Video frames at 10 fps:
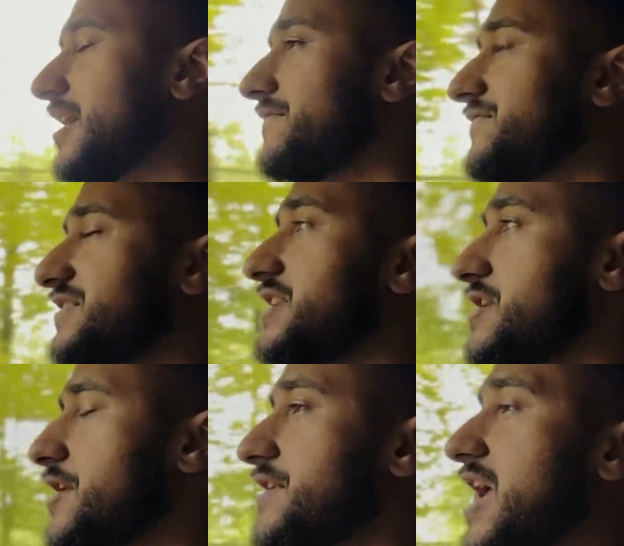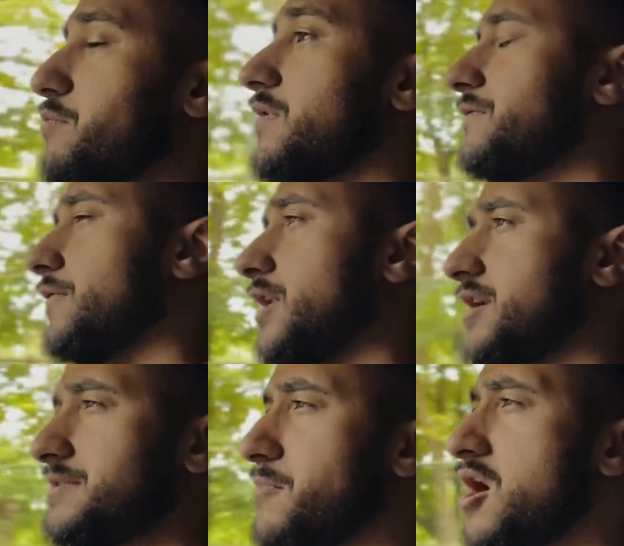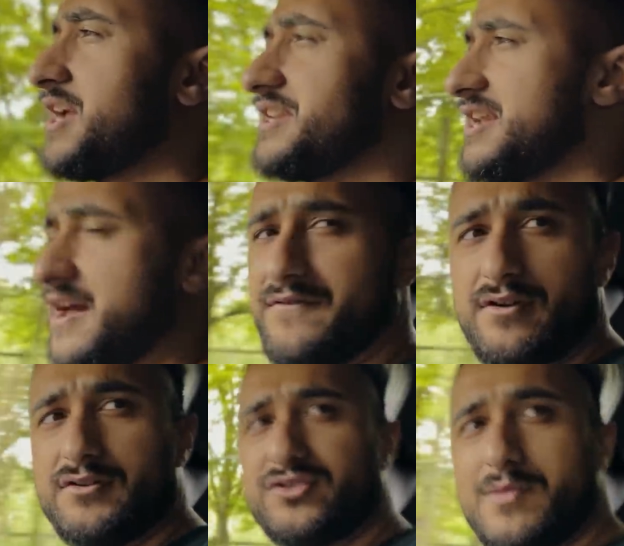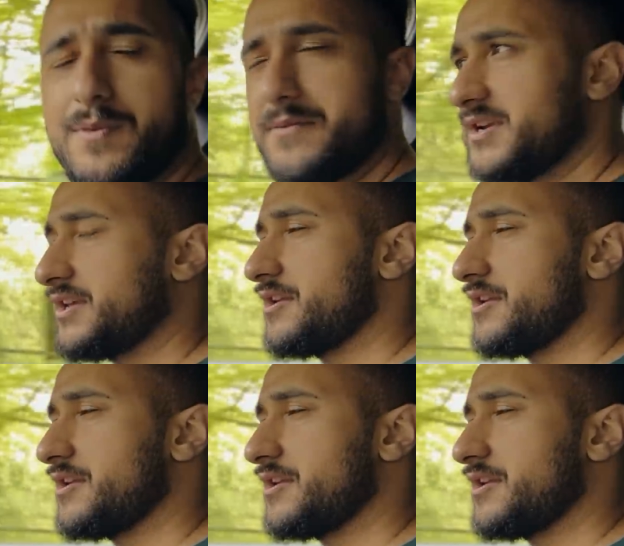Think I've seen another M140. Marky didn't have a screamer pipe, did he?